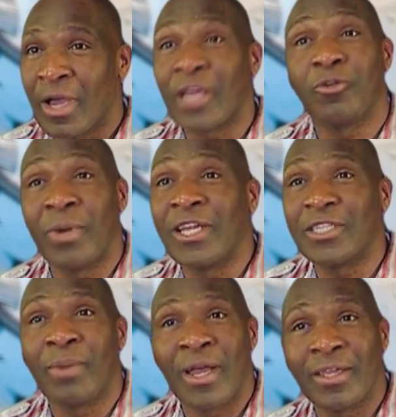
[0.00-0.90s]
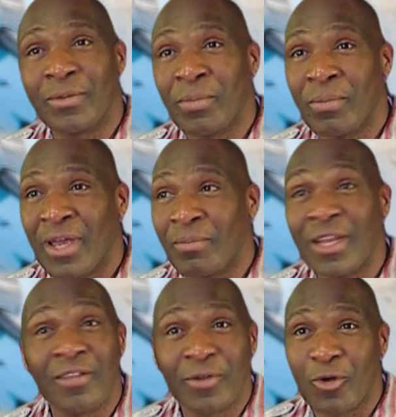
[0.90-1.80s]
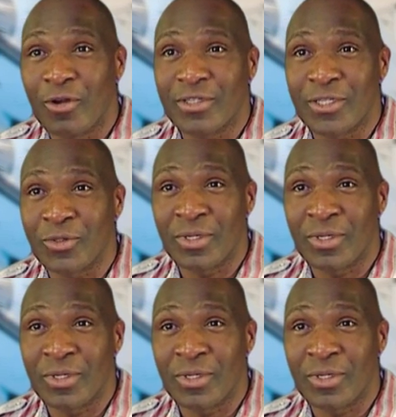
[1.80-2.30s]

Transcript: to manage my living costs.